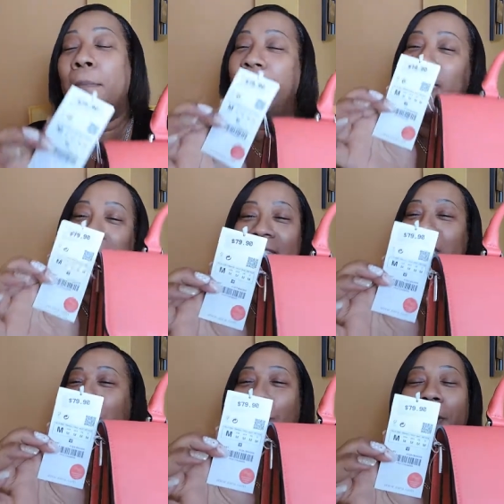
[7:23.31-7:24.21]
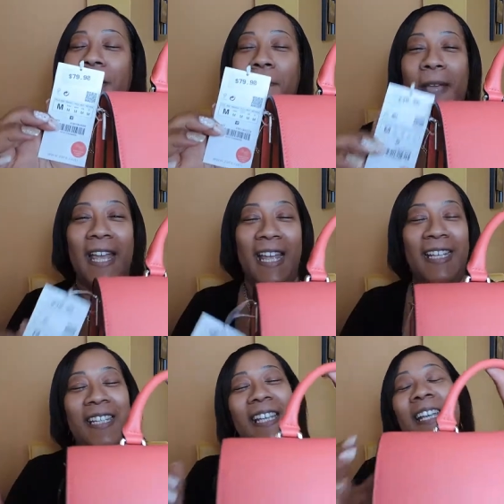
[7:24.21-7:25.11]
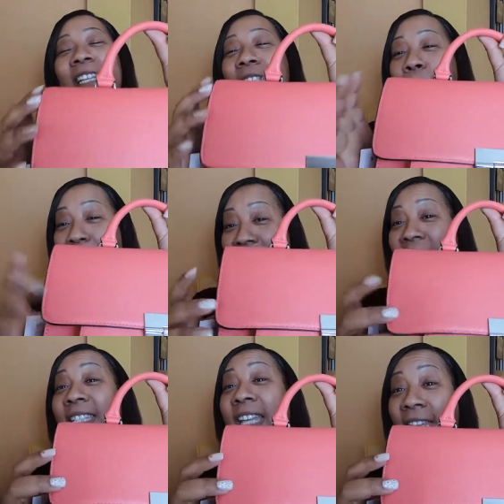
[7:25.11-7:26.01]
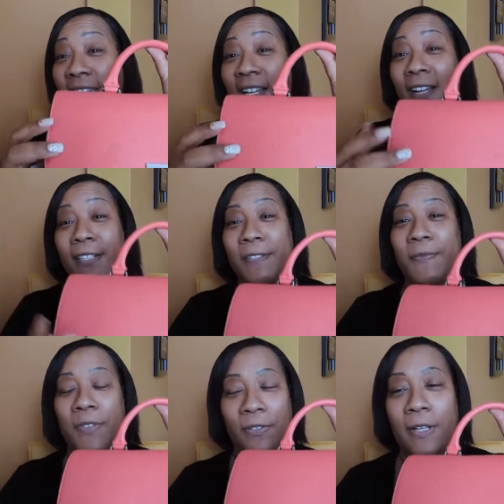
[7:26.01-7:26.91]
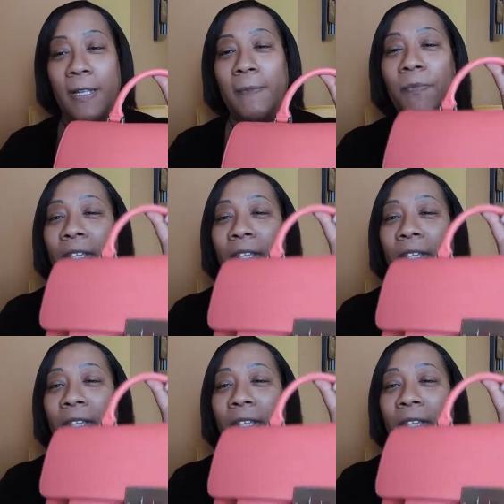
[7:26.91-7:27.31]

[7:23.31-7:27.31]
But it is such a pretty bag. But it is $80. Okay.